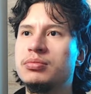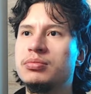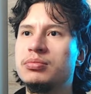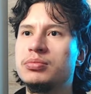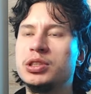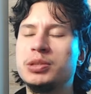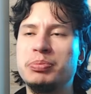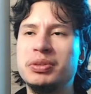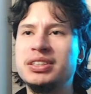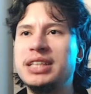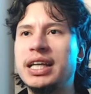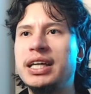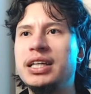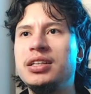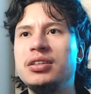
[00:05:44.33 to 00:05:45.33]

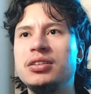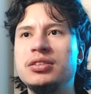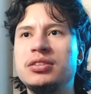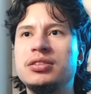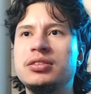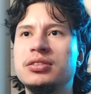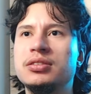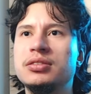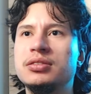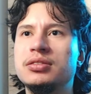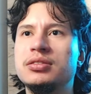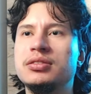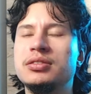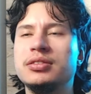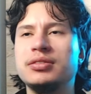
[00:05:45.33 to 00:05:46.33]
spontaneous,
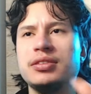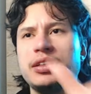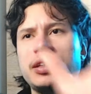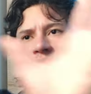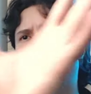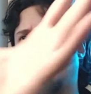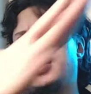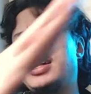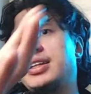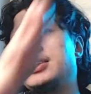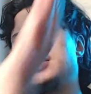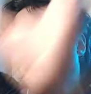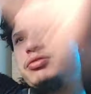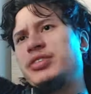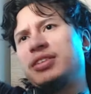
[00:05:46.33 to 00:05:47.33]
and and the
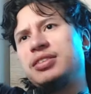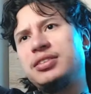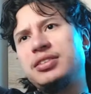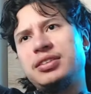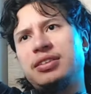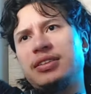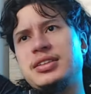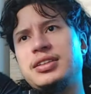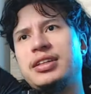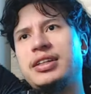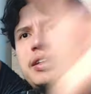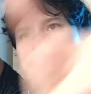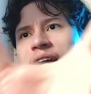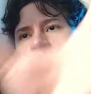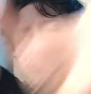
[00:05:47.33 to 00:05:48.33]
different
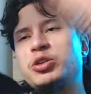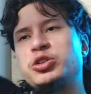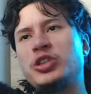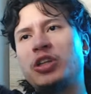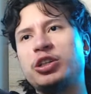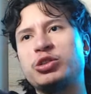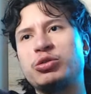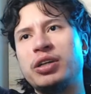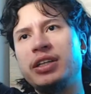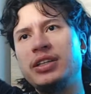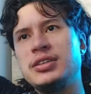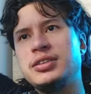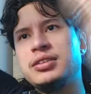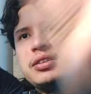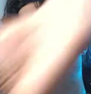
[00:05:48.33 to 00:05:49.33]
camera shots, right?
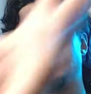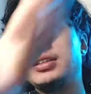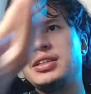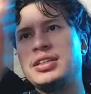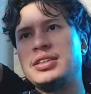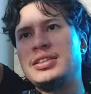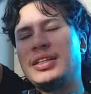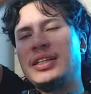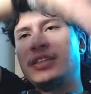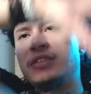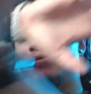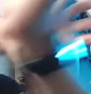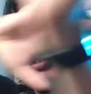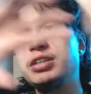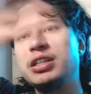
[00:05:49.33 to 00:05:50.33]
It's it's
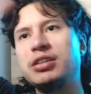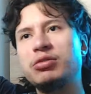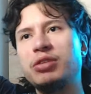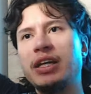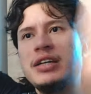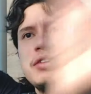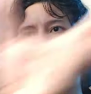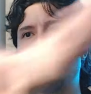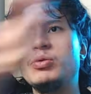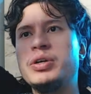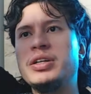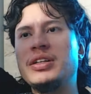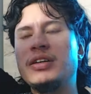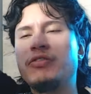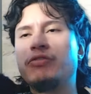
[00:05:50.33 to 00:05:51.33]
very creative the way
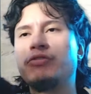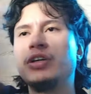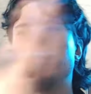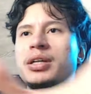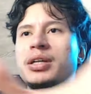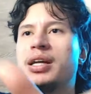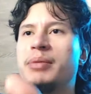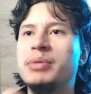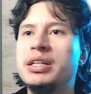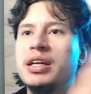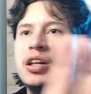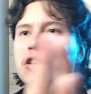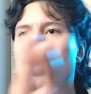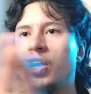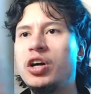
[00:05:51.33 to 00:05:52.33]
they filmed mean, a
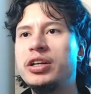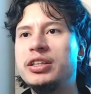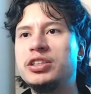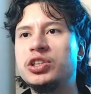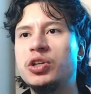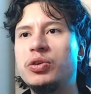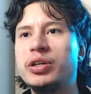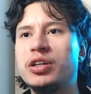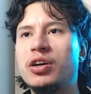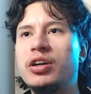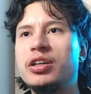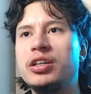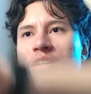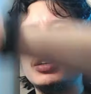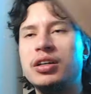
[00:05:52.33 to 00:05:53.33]
lot is going on
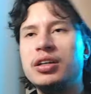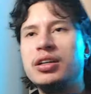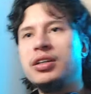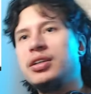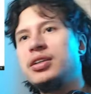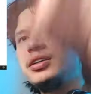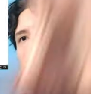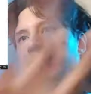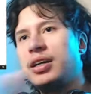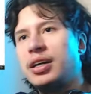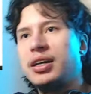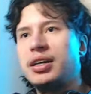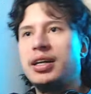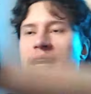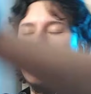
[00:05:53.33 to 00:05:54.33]
here
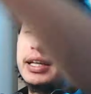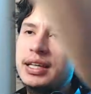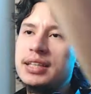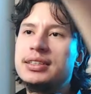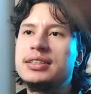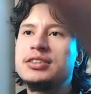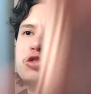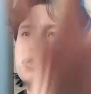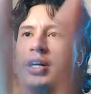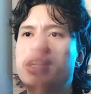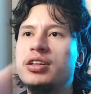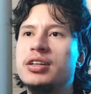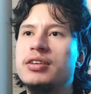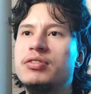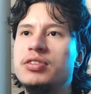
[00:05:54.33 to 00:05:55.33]
uh, I guess it's trying to
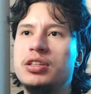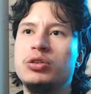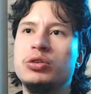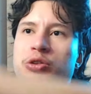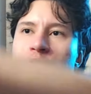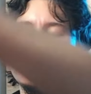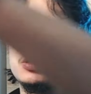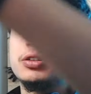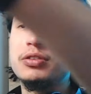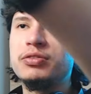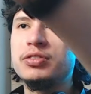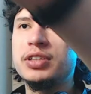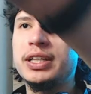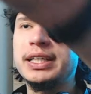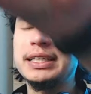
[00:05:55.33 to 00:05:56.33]
give the illusion of
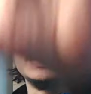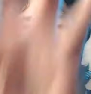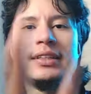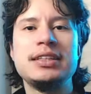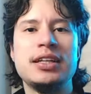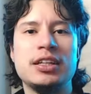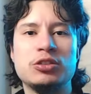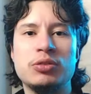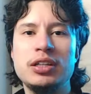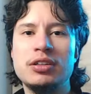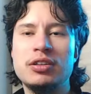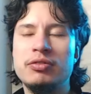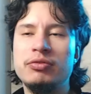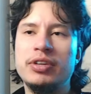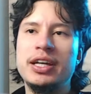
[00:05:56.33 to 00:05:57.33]
like dizziness, right?
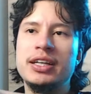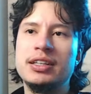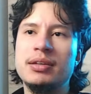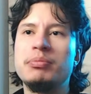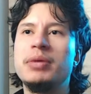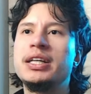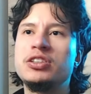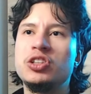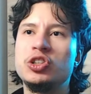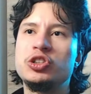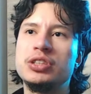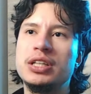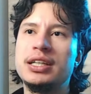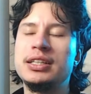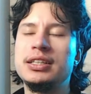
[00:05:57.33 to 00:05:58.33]
Conveying the message
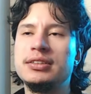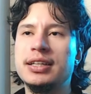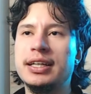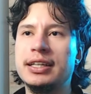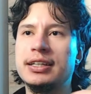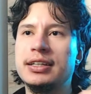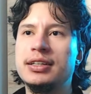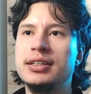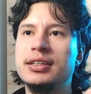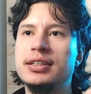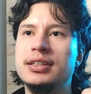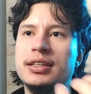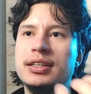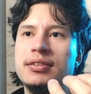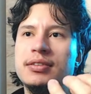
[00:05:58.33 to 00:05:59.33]
that he's like,
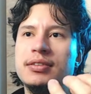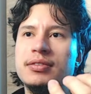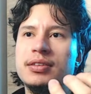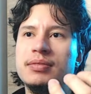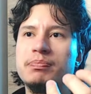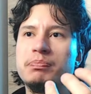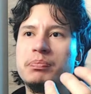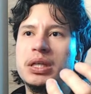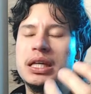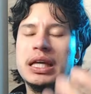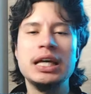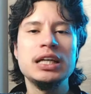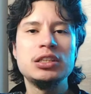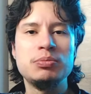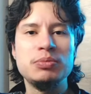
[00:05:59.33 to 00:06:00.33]

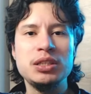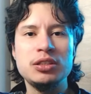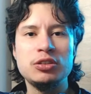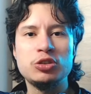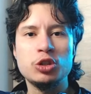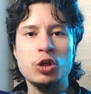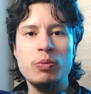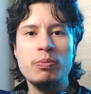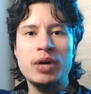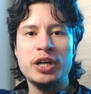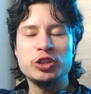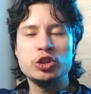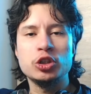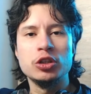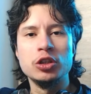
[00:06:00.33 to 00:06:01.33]
kiss me so
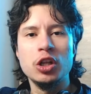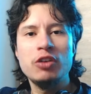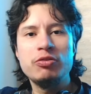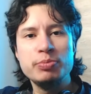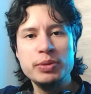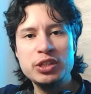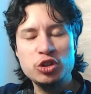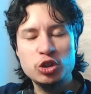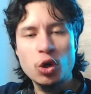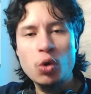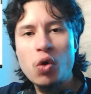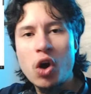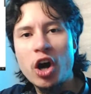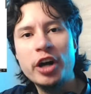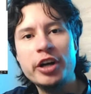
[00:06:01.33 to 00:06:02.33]
much, love me so
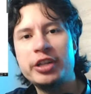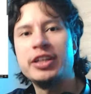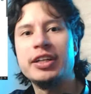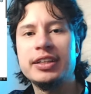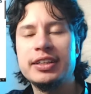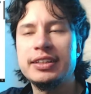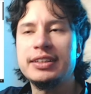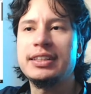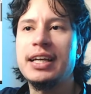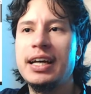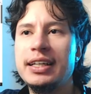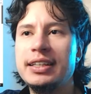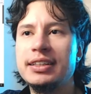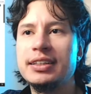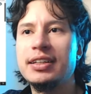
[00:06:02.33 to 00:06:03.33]
hard
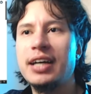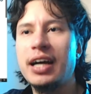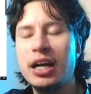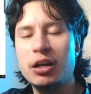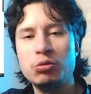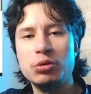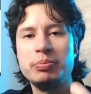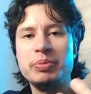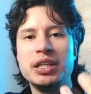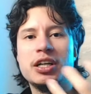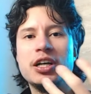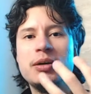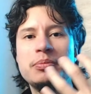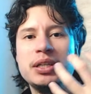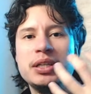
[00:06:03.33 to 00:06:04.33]
that I will become